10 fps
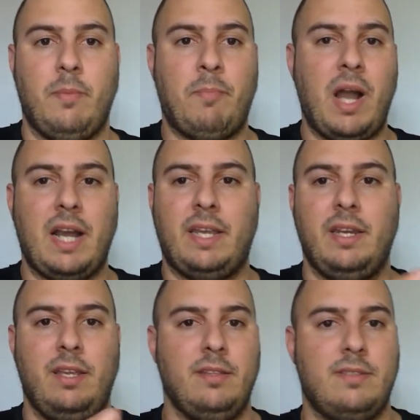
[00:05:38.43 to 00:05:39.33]

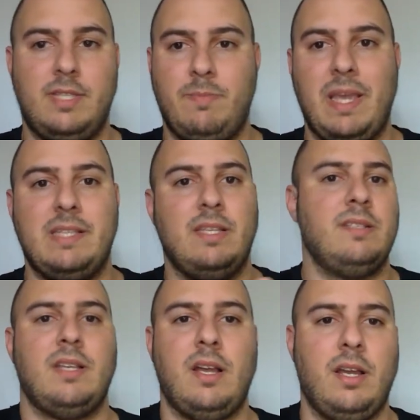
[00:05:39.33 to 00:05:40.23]
pocket in space
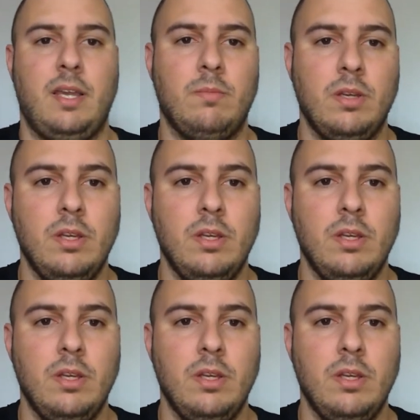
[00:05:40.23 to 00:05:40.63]
and time.